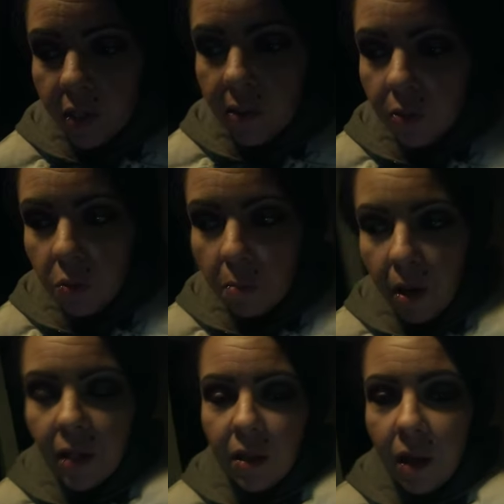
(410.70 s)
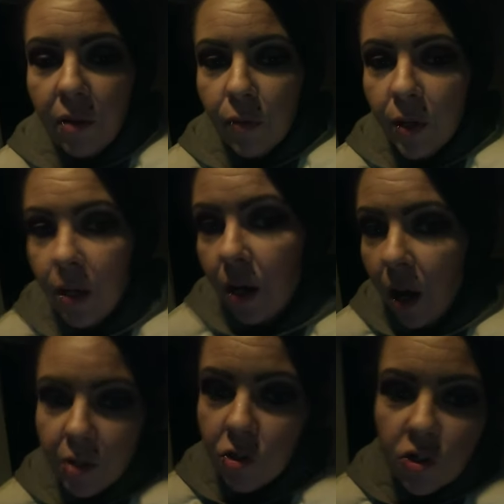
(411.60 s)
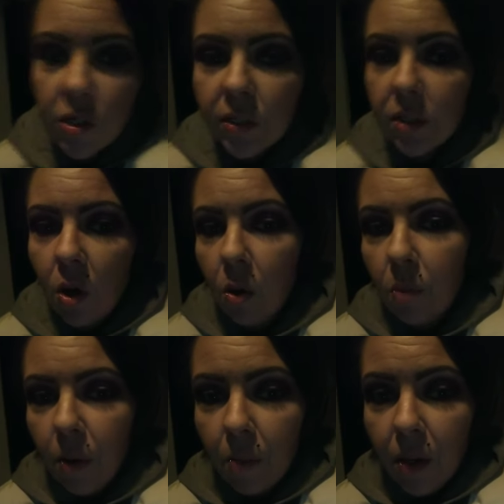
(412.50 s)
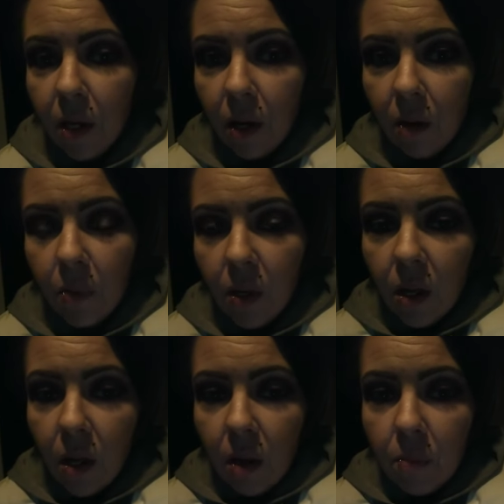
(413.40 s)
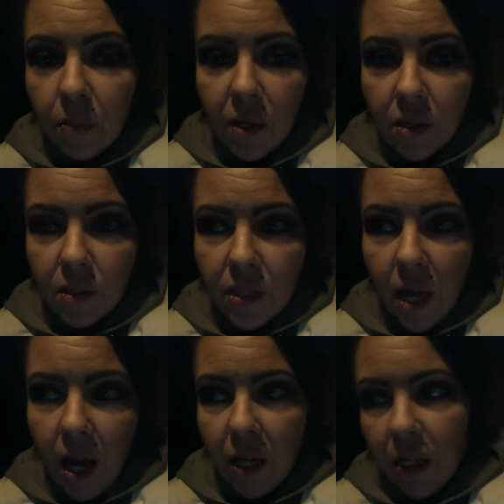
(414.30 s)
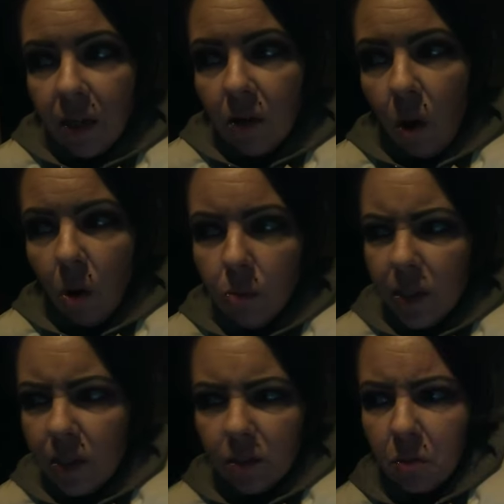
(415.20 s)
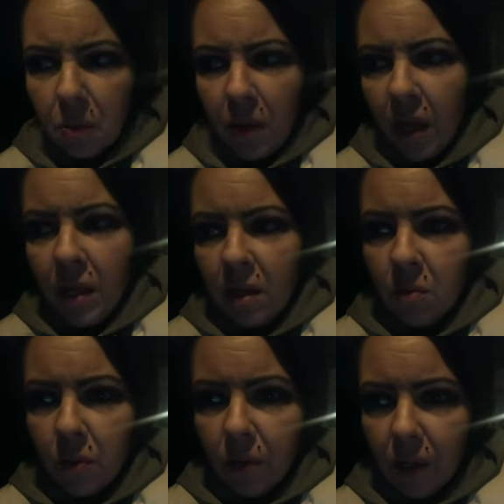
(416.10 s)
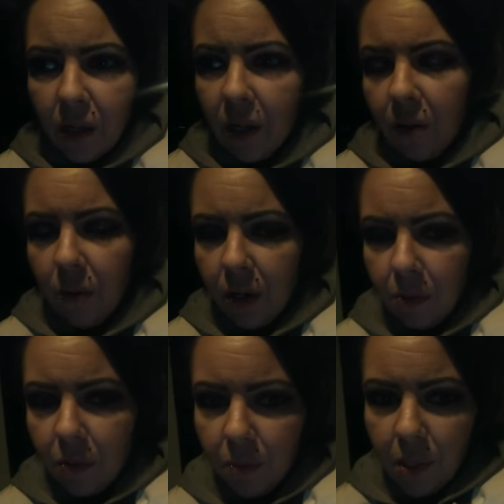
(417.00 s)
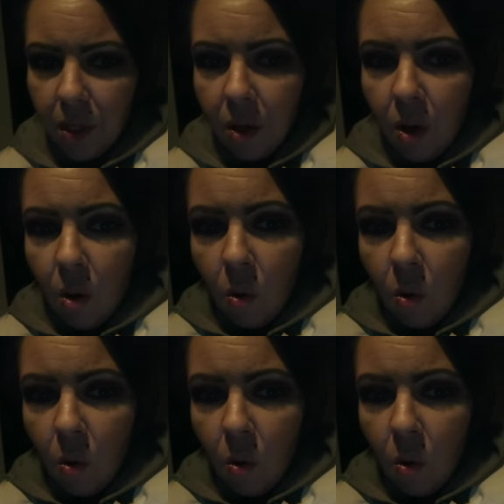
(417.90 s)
into my life and not just all about makeup, because I can always throw that in with like a get ready with me,